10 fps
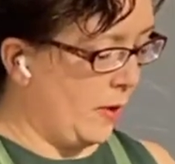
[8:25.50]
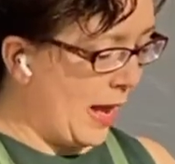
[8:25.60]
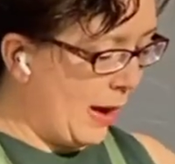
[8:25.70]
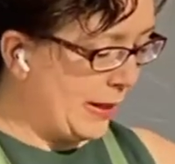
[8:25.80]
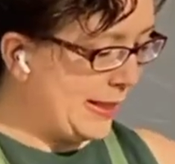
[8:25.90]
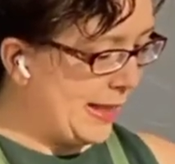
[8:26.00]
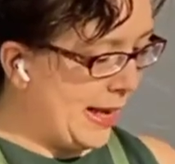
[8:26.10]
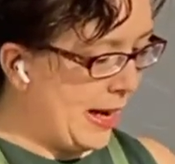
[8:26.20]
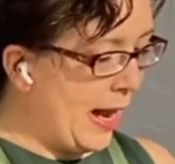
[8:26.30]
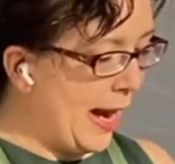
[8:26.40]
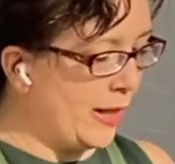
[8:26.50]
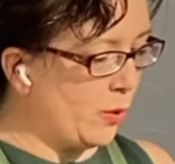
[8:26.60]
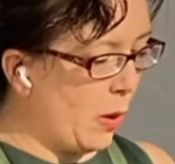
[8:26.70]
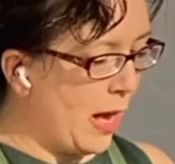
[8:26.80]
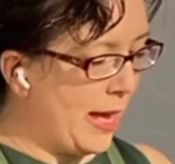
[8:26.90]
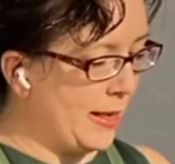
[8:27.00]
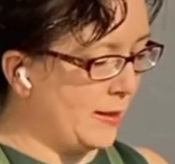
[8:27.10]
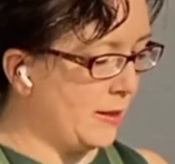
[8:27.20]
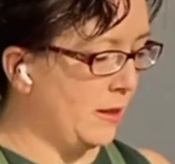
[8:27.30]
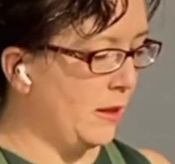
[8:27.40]
I would say
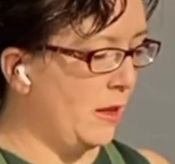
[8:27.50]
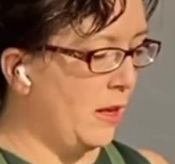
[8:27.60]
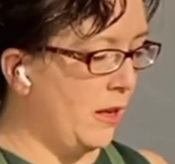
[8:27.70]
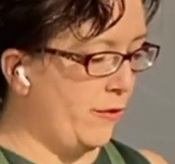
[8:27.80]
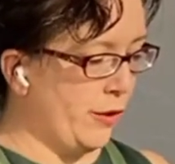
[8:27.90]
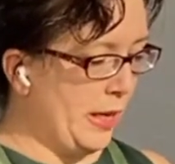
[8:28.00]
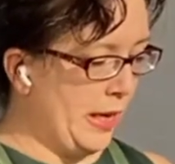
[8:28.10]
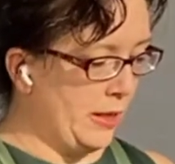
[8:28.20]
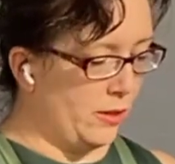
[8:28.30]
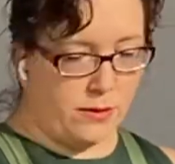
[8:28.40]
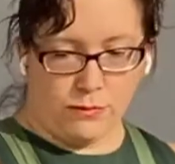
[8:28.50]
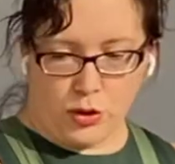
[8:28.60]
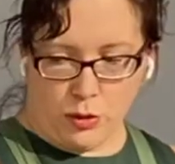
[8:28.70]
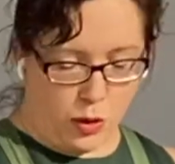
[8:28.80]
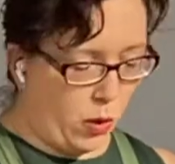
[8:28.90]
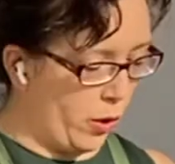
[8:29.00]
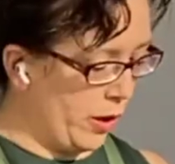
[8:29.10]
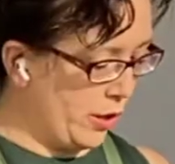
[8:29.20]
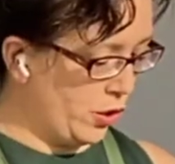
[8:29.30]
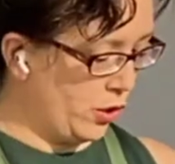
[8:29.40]
height-wise for these 2 1/4
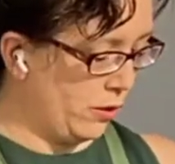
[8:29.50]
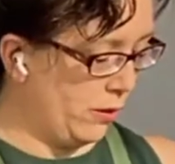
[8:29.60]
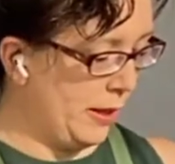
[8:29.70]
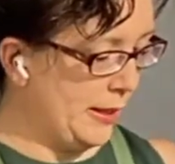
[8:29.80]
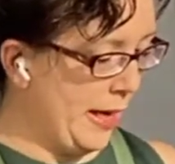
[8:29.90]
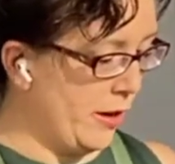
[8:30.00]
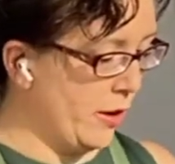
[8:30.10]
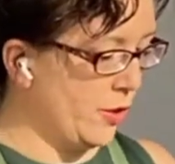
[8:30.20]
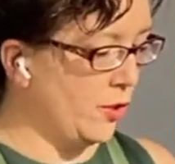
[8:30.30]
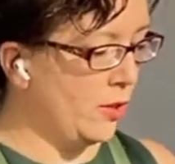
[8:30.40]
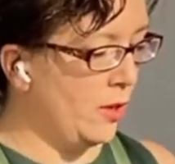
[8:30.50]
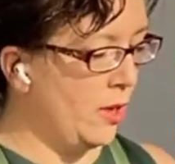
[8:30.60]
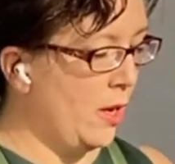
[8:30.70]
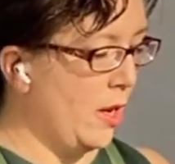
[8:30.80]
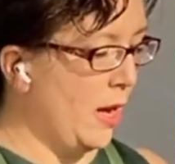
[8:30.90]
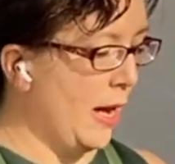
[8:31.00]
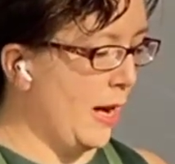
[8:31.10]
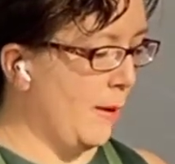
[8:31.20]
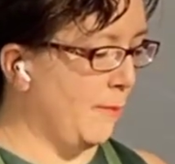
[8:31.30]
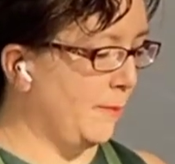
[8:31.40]
inch containers,
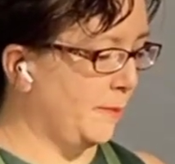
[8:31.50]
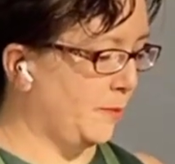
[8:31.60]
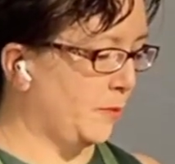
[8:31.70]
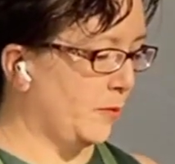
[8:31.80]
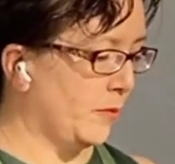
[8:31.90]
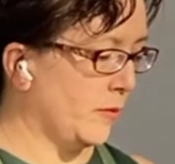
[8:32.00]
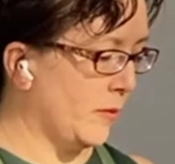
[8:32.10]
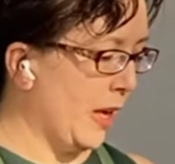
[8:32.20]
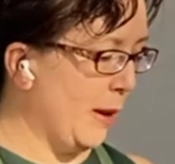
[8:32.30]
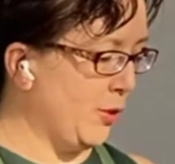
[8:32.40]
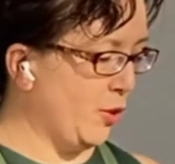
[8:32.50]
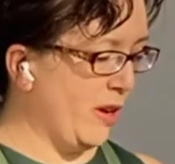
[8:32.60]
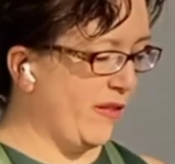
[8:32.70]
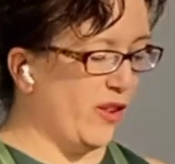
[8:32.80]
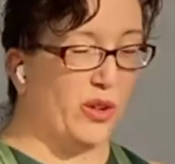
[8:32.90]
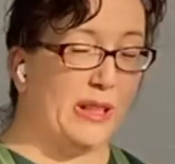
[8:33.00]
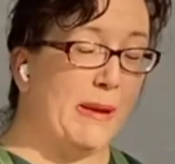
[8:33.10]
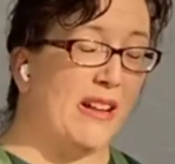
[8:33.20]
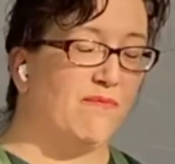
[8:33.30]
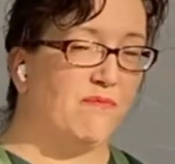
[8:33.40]
I'm shooting for only
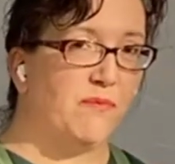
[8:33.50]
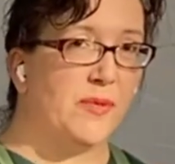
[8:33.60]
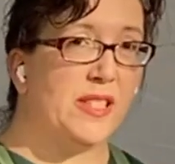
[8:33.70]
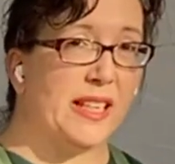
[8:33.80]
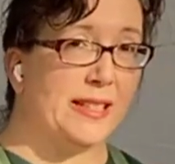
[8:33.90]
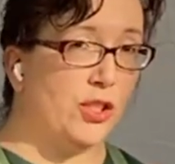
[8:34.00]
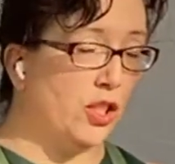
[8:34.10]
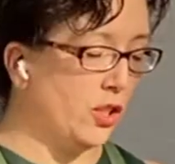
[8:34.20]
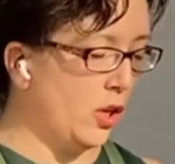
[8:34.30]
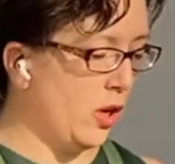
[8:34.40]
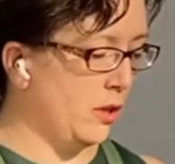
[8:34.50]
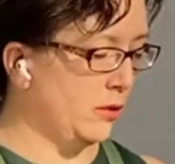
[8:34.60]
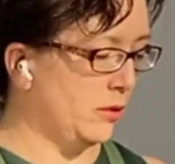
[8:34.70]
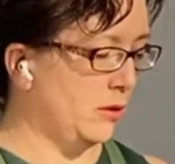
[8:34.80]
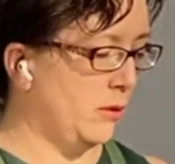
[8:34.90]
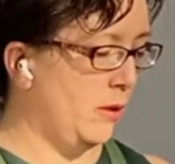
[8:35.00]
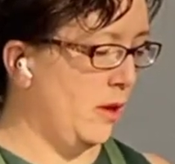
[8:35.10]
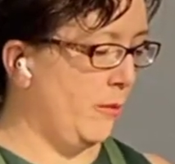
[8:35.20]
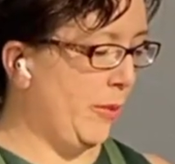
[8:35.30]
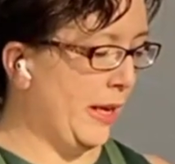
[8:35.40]
about 6 inches tall,
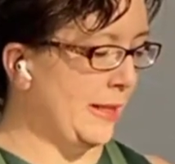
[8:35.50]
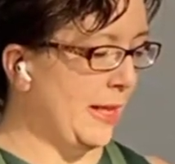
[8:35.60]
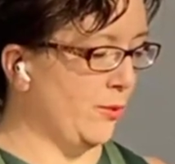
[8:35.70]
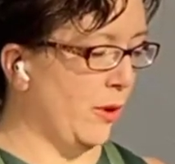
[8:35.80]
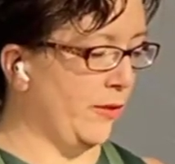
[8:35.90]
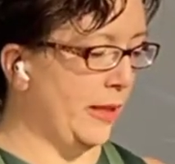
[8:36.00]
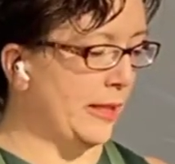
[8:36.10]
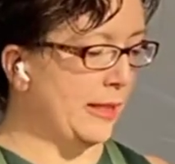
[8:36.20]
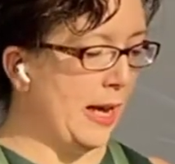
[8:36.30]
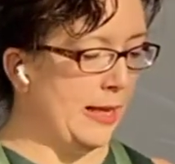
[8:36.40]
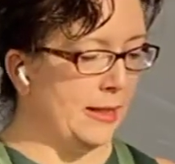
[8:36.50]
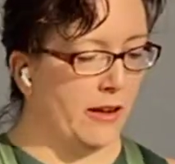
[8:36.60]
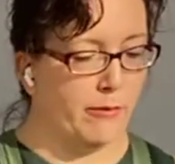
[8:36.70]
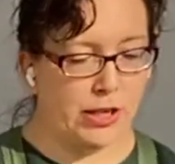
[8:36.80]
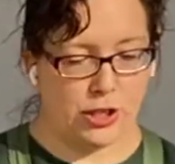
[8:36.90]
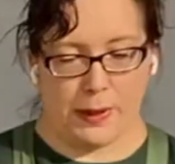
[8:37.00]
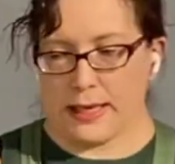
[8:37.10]
because that's roughly the size of my shipping